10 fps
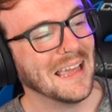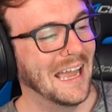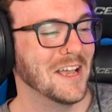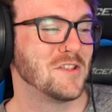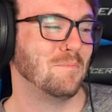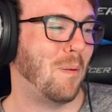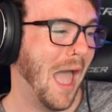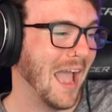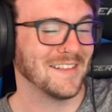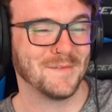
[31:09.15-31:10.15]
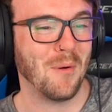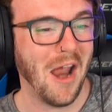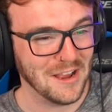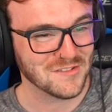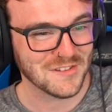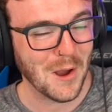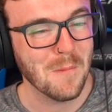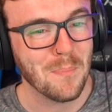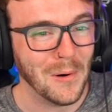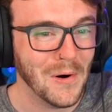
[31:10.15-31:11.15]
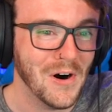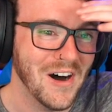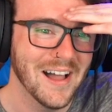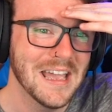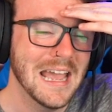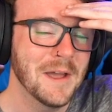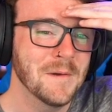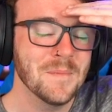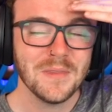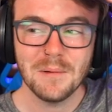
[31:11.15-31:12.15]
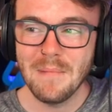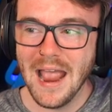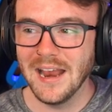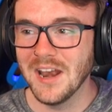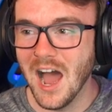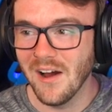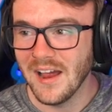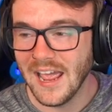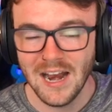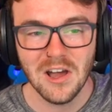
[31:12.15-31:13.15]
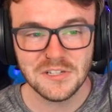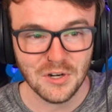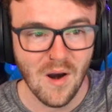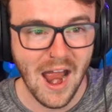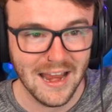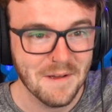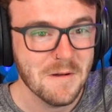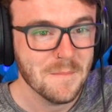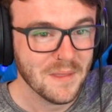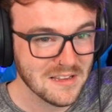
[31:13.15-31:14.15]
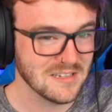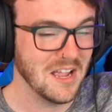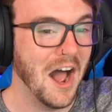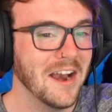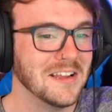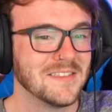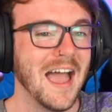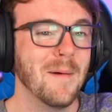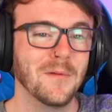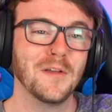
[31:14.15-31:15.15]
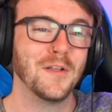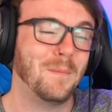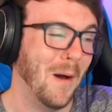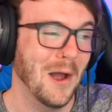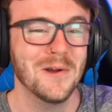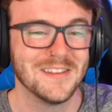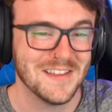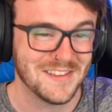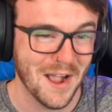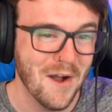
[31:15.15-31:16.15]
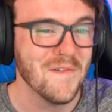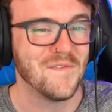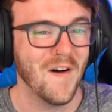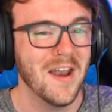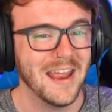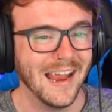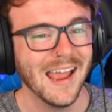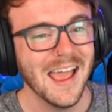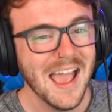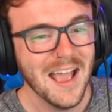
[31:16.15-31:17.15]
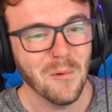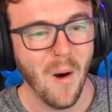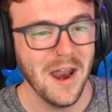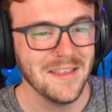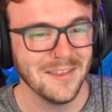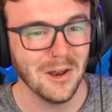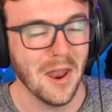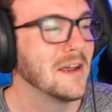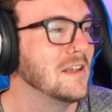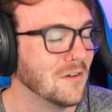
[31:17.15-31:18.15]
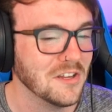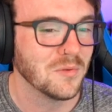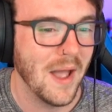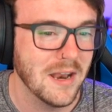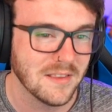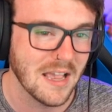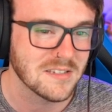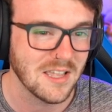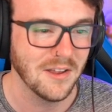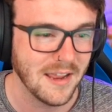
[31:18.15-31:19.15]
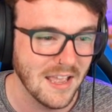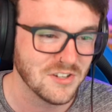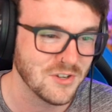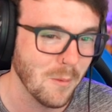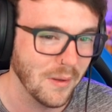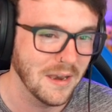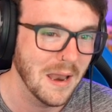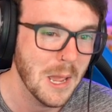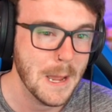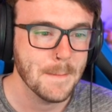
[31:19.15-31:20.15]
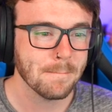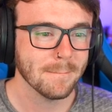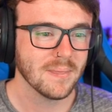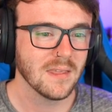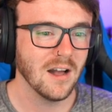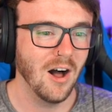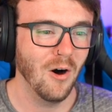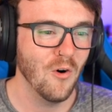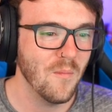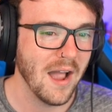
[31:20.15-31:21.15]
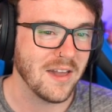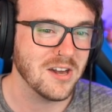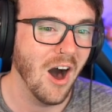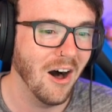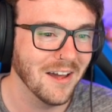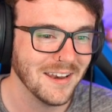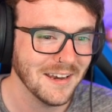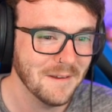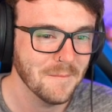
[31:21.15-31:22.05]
His back sprite is so poor. Mate, no, he looks alright. His design is there, but the pose is so funny. Why does he look like he's on his way to Tesco to get his shopping? Oh my god.